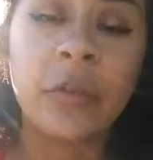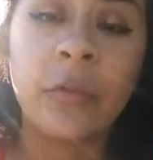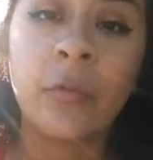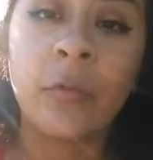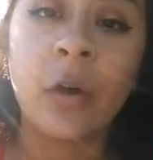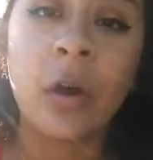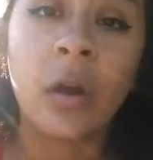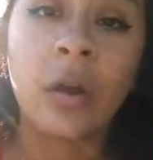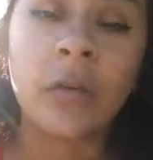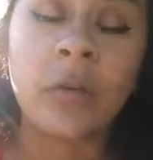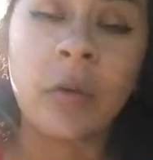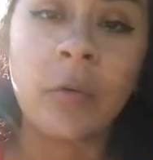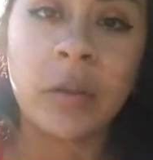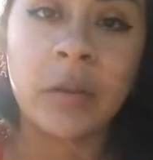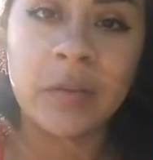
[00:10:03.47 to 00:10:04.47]
vlog so I
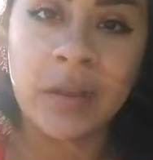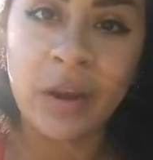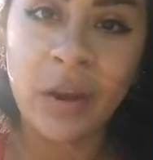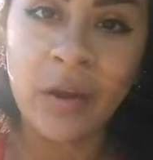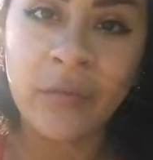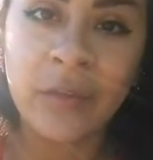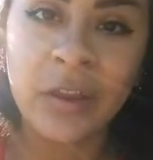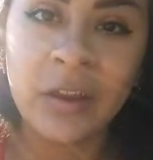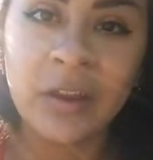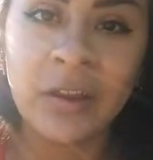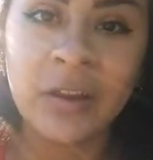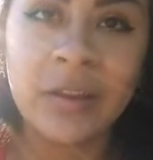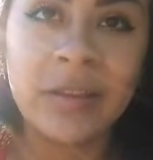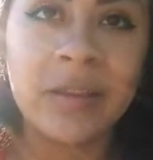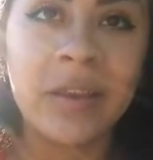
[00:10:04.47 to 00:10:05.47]
wanna sign off here and
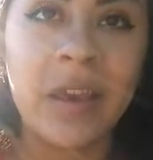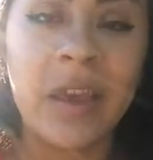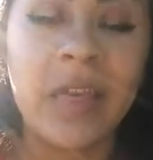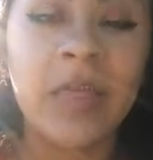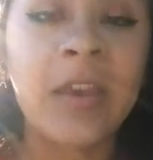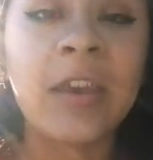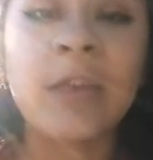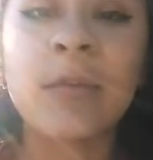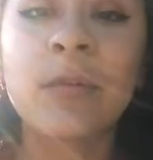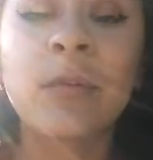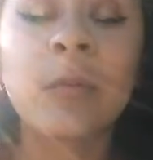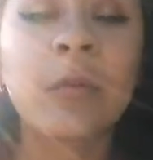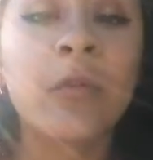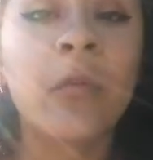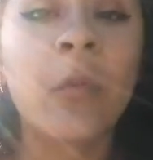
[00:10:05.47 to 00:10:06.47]
say thank you so much
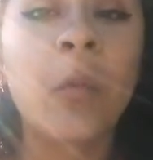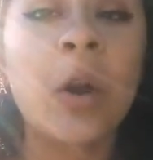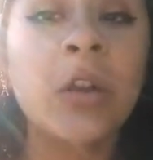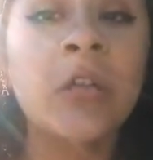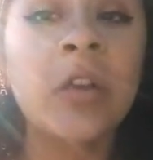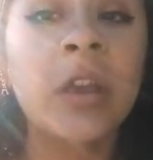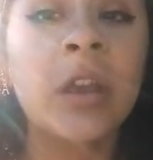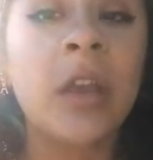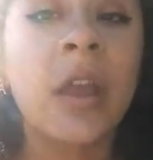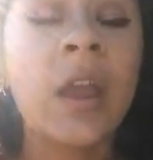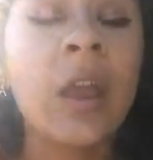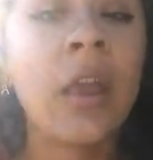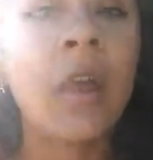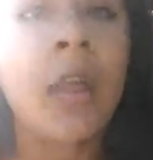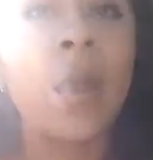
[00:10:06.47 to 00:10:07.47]
for watching
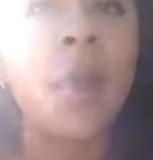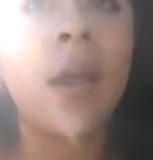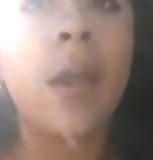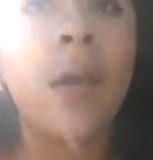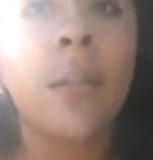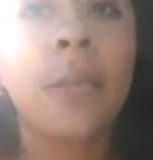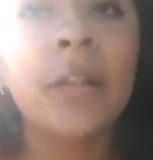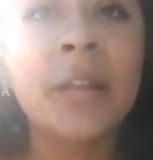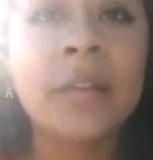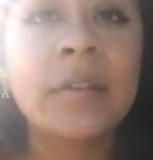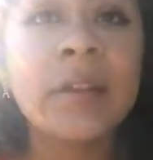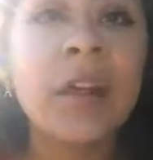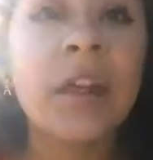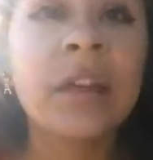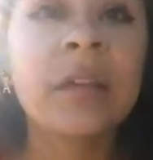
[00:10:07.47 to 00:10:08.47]
please
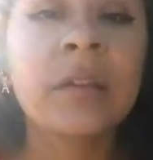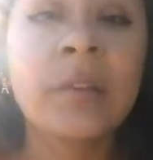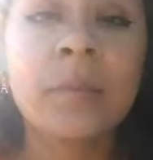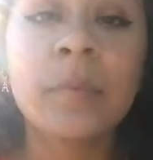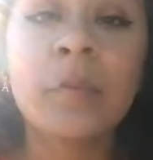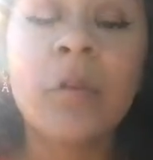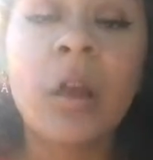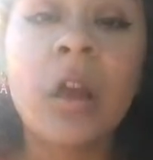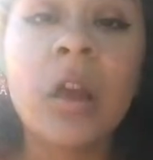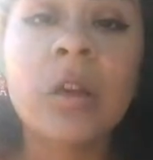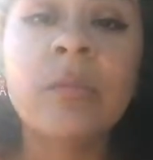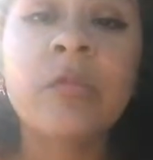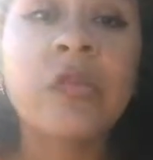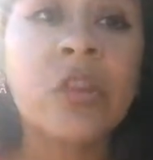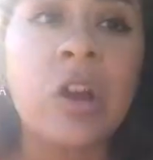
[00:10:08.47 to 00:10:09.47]
like, subscribe,
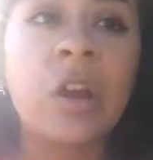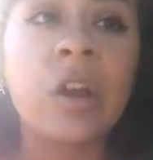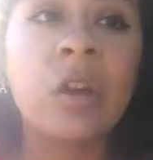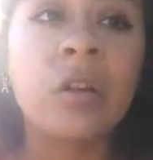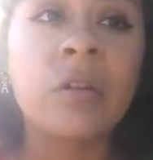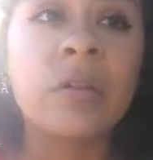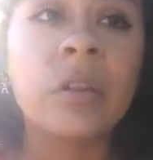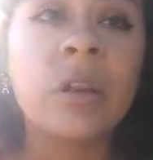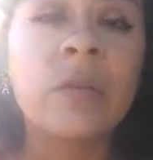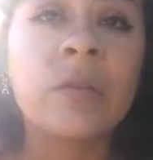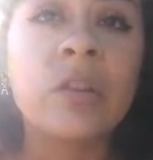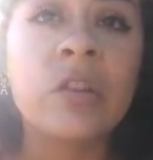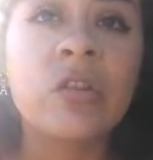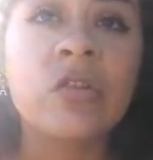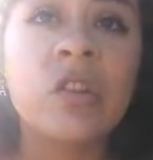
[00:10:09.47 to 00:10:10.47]
share, leave
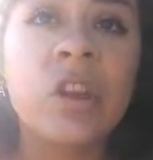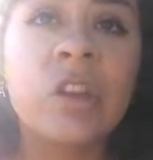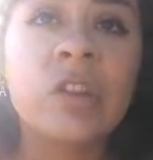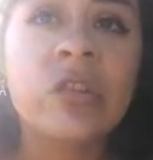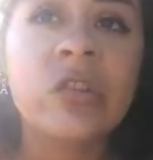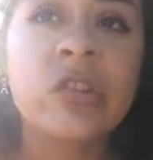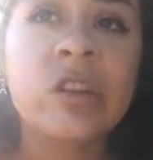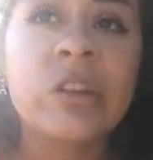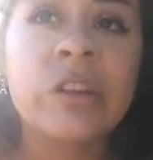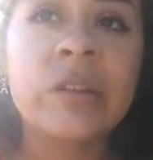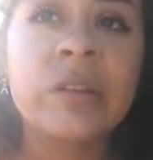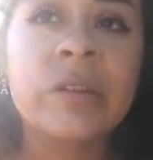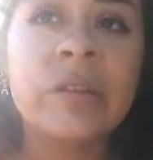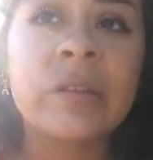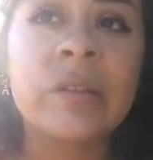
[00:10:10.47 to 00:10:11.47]

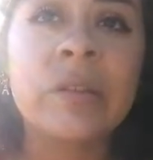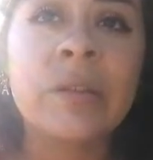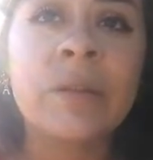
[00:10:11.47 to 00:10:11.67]
suggestions,